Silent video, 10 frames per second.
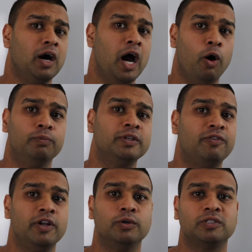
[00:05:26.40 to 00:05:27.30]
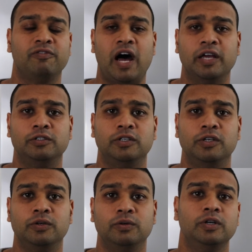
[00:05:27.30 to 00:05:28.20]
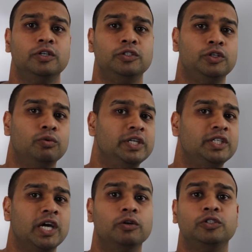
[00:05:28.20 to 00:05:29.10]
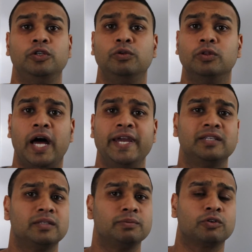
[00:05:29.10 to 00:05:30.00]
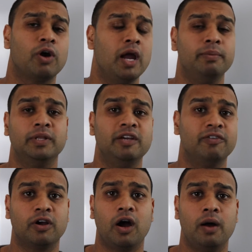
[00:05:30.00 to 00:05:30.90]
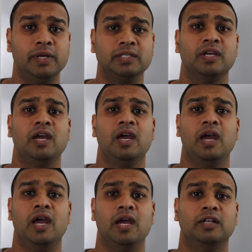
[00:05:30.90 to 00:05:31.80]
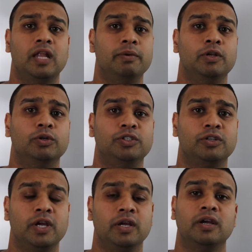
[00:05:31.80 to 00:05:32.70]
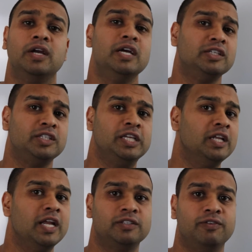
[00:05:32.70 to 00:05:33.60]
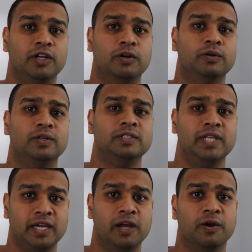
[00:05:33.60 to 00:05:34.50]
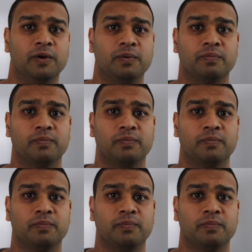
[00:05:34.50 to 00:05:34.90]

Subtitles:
I hope this video was of value to you. Do reach out, do like, subscribe, and leave a comment, and let me know what you think. See you in the next video. Take care.